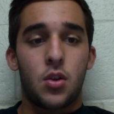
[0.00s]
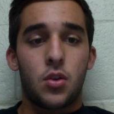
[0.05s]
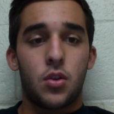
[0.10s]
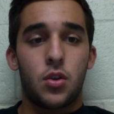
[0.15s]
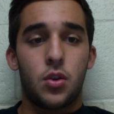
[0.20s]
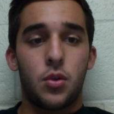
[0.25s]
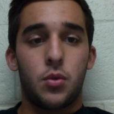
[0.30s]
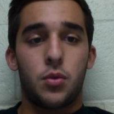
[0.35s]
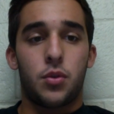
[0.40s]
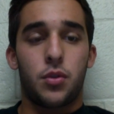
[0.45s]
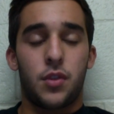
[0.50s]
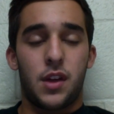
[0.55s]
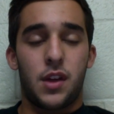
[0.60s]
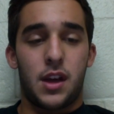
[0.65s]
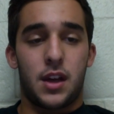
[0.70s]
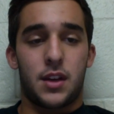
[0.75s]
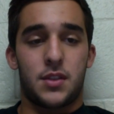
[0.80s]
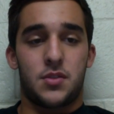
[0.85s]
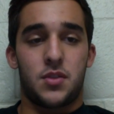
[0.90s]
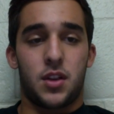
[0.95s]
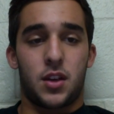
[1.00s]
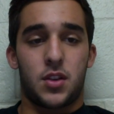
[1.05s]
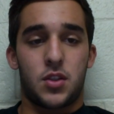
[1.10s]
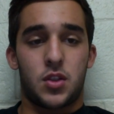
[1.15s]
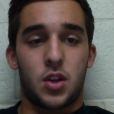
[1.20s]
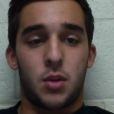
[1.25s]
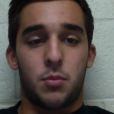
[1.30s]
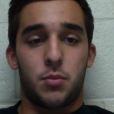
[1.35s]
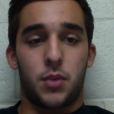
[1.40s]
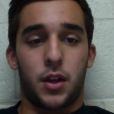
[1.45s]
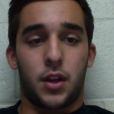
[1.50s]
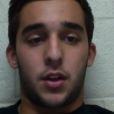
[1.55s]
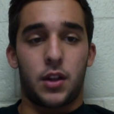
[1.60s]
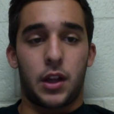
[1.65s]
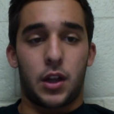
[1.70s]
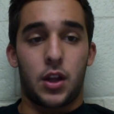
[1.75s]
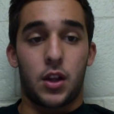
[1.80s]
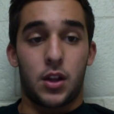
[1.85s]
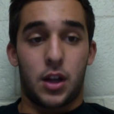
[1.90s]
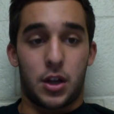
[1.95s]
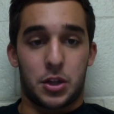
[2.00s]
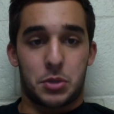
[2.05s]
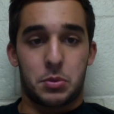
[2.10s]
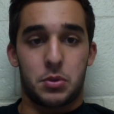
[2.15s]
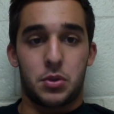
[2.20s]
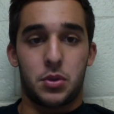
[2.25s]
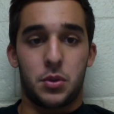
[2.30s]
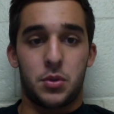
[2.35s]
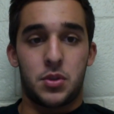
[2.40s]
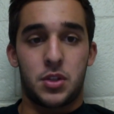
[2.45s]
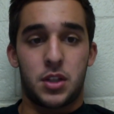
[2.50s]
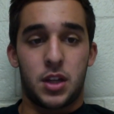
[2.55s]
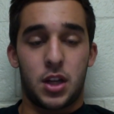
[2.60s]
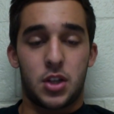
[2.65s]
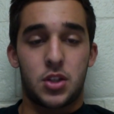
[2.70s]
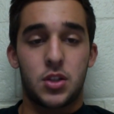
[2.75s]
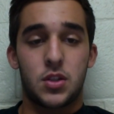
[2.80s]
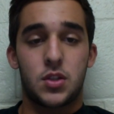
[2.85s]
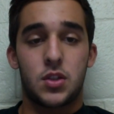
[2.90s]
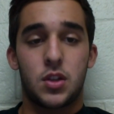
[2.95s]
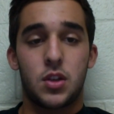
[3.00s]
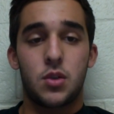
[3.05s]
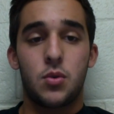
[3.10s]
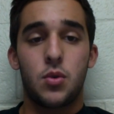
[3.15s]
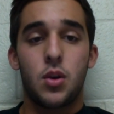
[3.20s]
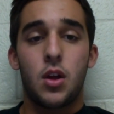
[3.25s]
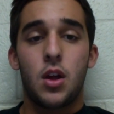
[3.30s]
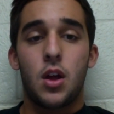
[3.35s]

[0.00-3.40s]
new things like some like actual hallucinations do.